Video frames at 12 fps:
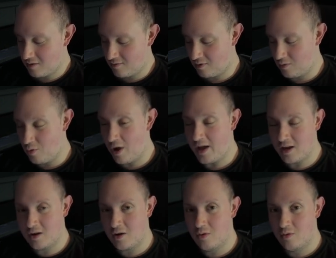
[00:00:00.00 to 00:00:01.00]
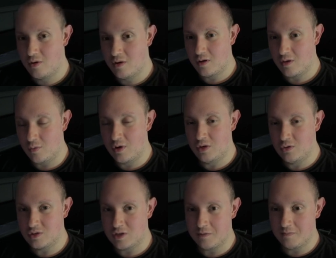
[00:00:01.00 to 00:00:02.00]
from who I know will
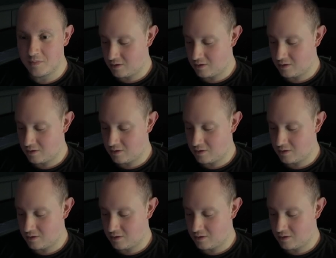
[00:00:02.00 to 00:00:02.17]
use them.